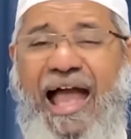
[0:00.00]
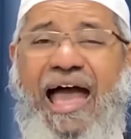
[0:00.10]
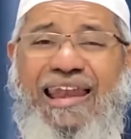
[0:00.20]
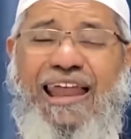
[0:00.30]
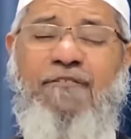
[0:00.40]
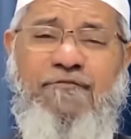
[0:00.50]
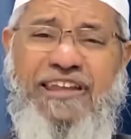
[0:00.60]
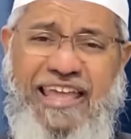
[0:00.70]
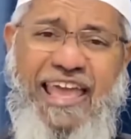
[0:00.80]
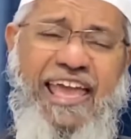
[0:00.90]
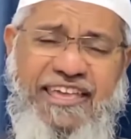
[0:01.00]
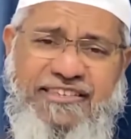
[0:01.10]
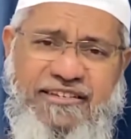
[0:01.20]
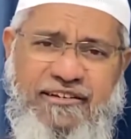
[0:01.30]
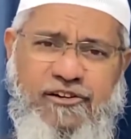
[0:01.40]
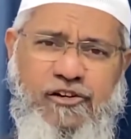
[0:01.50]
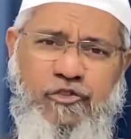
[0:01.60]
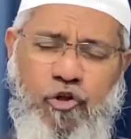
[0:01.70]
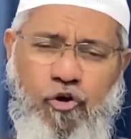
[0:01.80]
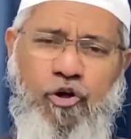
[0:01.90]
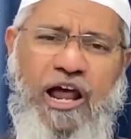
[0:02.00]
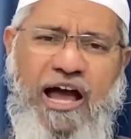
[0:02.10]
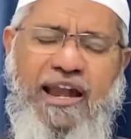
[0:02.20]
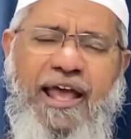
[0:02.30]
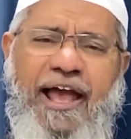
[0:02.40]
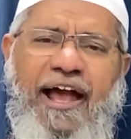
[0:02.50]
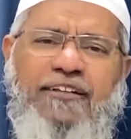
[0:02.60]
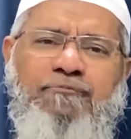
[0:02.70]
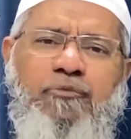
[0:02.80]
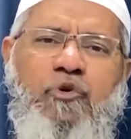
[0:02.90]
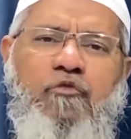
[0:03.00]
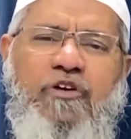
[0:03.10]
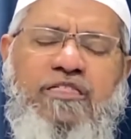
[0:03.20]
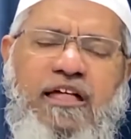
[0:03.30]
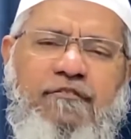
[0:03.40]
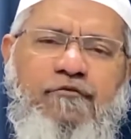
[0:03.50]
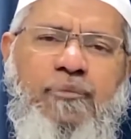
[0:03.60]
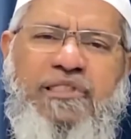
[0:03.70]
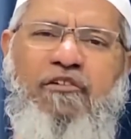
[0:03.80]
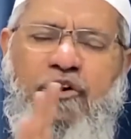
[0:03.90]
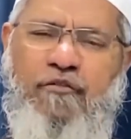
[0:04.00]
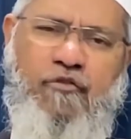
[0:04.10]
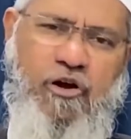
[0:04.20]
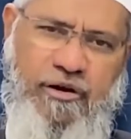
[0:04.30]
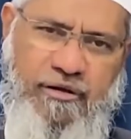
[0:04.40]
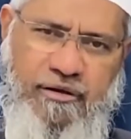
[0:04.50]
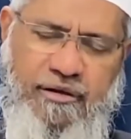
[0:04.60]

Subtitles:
And in every age, the Quran has proved itself to be the word of God.